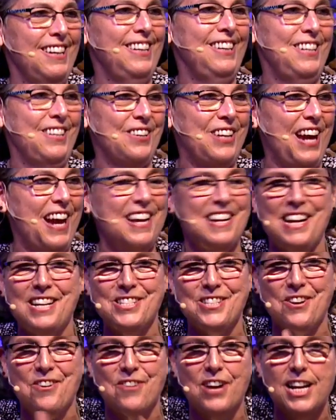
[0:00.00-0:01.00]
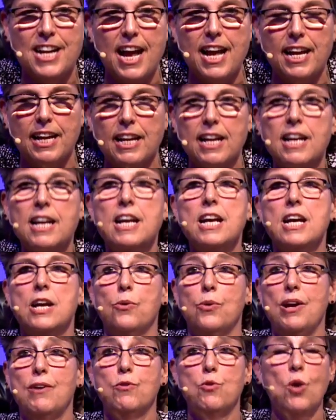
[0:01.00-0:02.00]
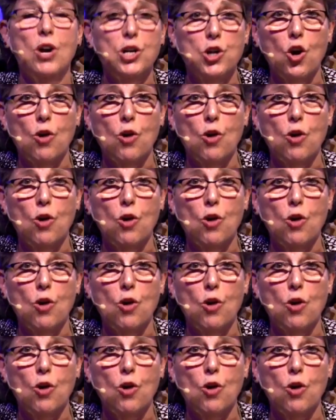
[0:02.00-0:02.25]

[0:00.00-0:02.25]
Okay, that's all right. Hey, we haven't won in